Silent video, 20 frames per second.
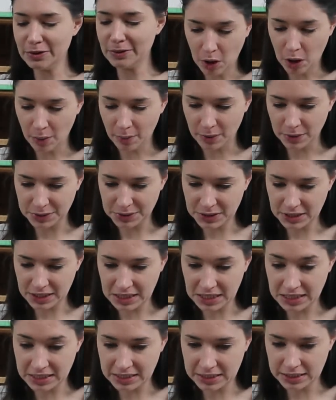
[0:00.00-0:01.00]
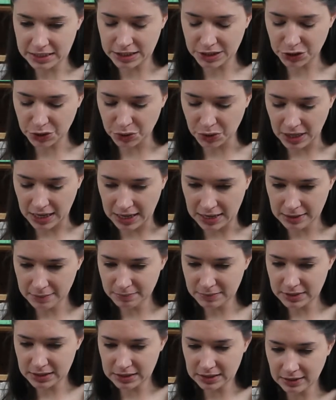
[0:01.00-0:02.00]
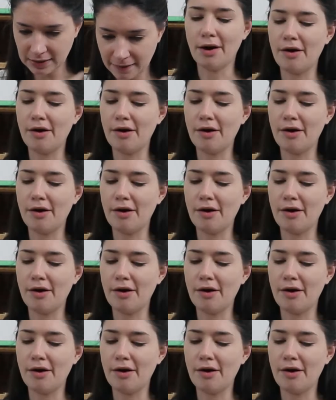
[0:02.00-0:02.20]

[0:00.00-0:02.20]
Hop onto the Instagrams.